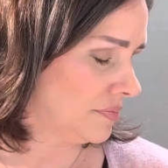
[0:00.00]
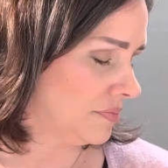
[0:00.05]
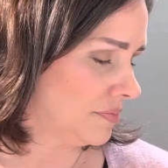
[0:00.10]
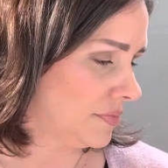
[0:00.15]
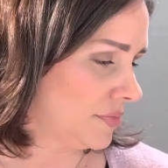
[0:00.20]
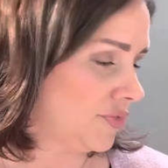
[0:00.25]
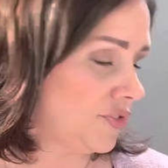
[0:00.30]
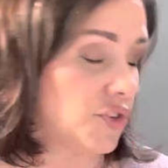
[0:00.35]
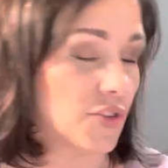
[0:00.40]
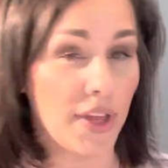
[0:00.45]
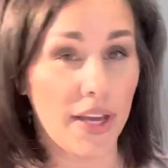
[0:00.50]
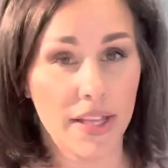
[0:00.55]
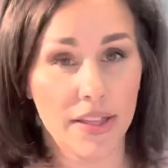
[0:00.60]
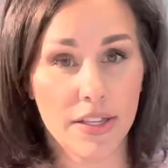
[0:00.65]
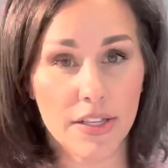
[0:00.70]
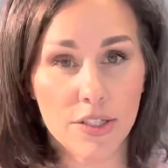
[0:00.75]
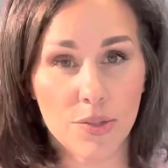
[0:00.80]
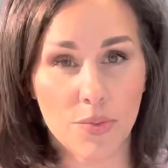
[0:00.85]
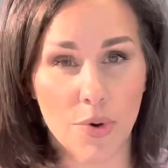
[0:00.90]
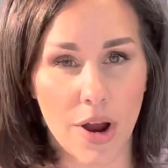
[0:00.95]
If you like
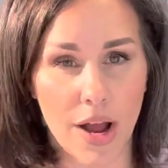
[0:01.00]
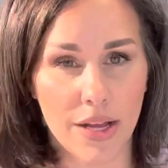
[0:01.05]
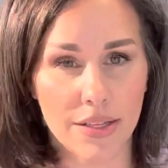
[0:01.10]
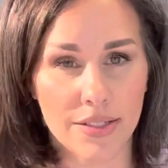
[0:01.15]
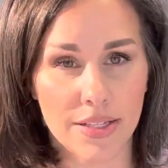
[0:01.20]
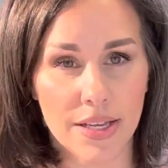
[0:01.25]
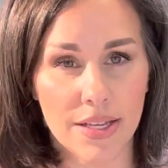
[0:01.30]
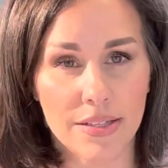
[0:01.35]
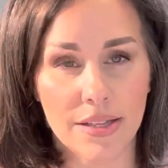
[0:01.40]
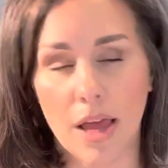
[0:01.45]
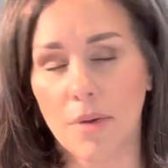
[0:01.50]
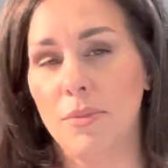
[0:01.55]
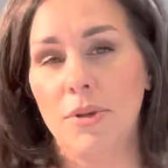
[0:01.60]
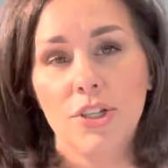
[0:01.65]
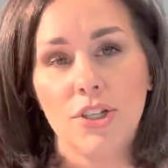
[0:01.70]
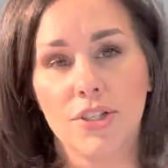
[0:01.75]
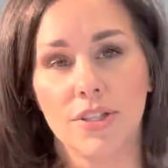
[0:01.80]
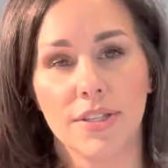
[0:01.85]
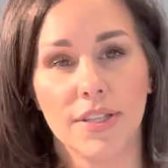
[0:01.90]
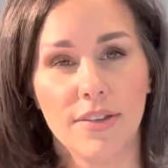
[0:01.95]
this process, I mean,
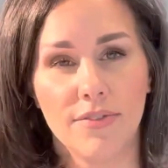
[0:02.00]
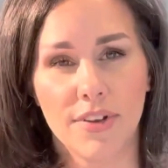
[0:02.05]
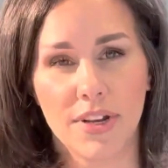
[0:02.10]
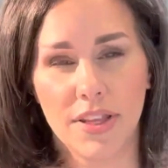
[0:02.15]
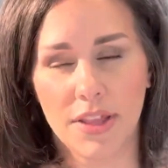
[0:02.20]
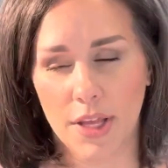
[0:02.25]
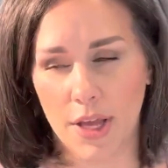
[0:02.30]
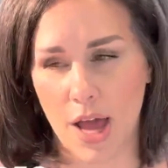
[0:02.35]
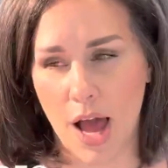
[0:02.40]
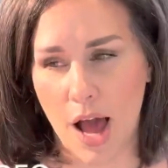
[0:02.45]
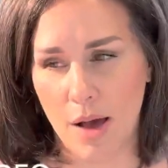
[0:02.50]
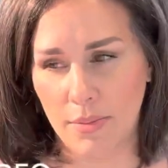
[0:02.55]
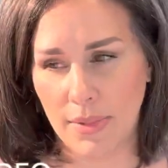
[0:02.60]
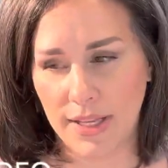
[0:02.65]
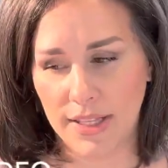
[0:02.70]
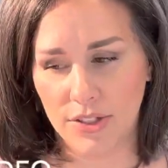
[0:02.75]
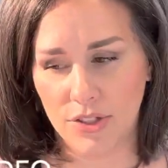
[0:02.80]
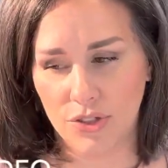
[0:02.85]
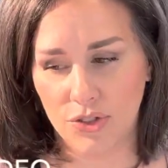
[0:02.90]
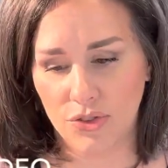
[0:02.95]
just leave it in the
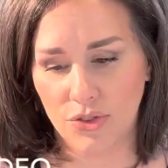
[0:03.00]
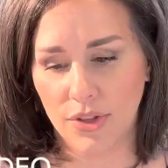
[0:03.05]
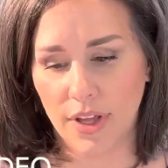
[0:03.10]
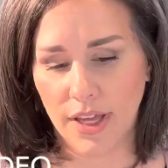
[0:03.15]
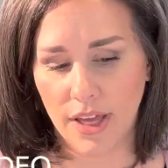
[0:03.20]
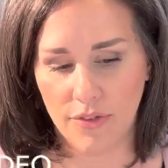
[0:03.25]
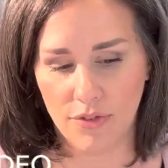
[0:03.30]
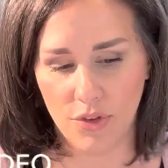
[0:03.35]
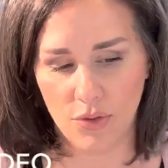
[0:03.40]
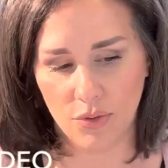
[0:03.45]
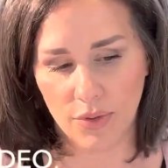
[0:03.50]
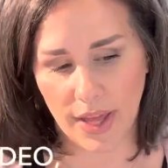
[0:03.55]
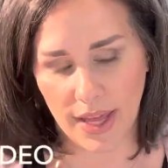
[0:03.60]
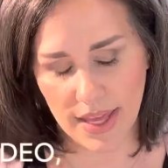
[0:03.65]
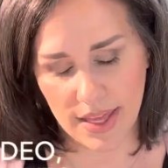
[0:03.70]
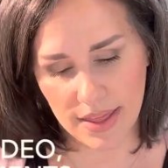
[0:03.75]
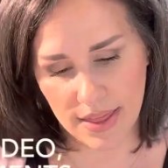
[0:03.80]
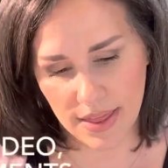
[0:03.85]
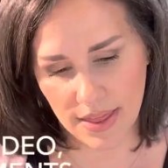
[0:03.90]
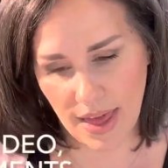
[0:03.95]
comments too. Like if you
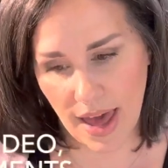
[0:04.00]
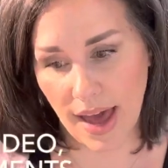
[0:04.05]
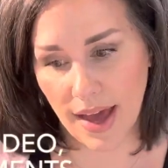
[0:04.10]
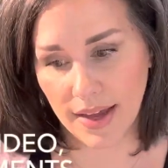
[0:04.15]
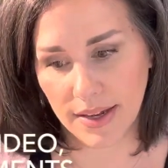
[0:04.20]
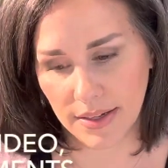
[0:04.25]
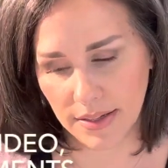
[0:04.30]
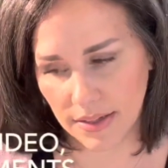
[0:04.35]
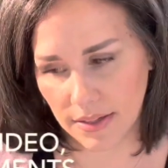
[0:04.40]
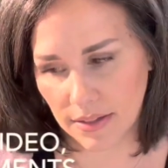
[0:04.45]
like that,